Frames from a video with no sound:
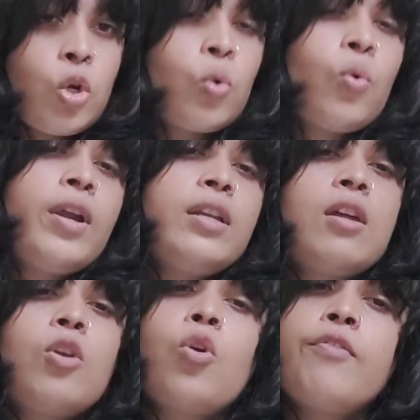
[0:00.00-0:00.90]
do hit
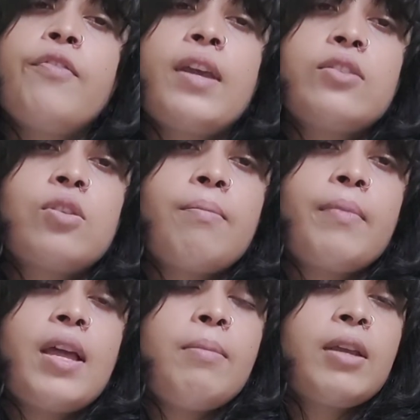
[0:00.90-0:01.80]
the notification
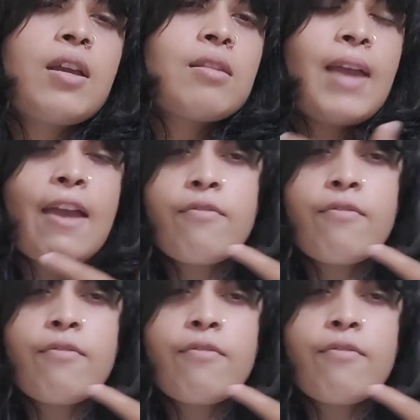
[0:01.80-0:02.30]
bell, because